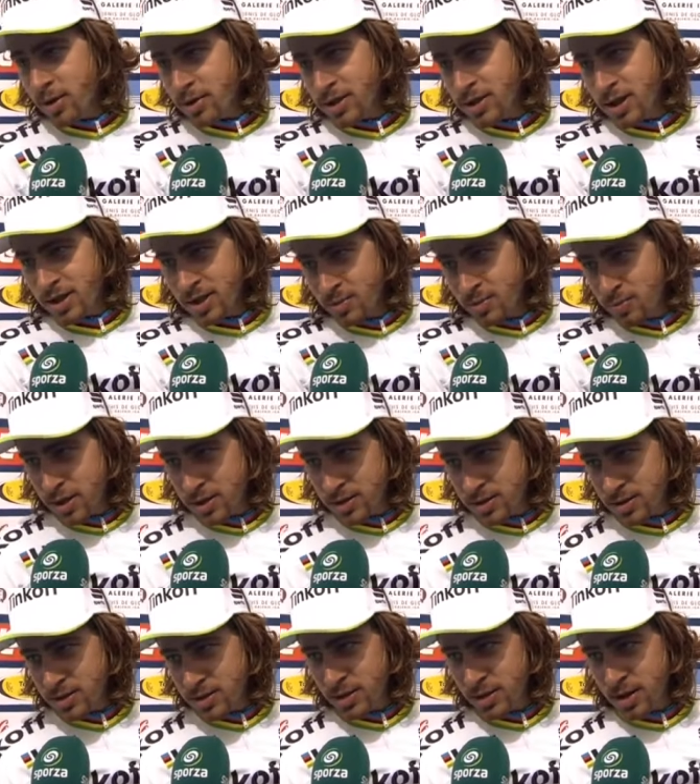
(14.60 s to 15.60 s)
more second
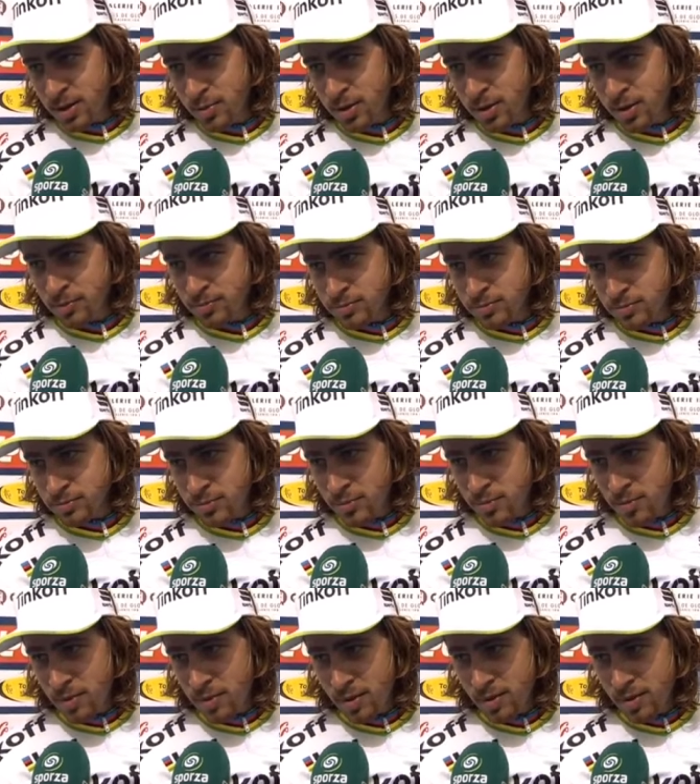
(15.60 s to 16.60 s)
places like me?
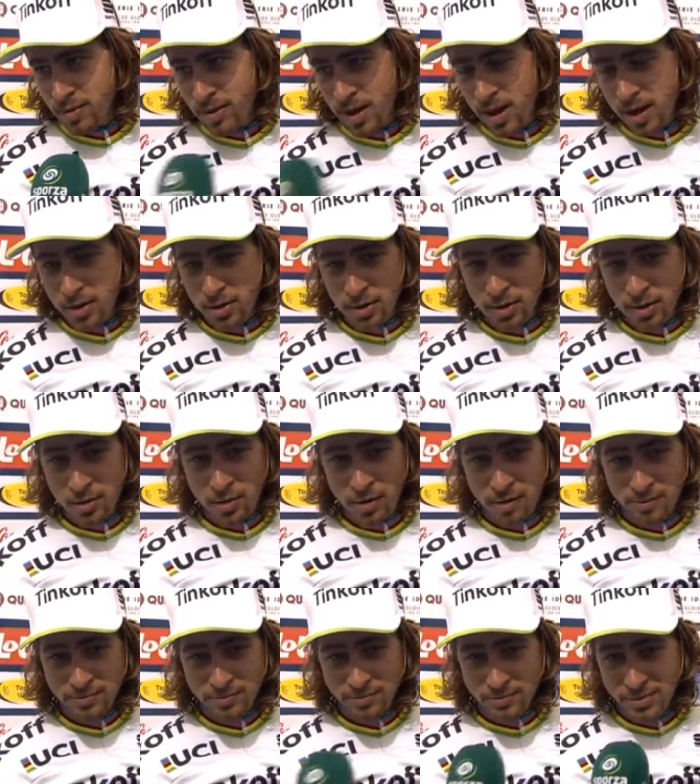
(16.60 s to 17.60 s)

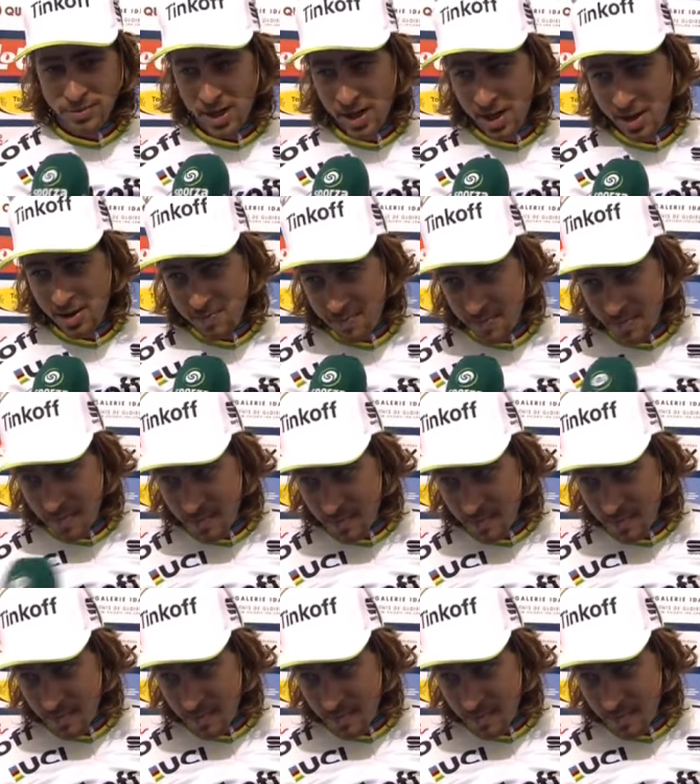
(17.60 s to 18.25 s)
Poulidor. Huh?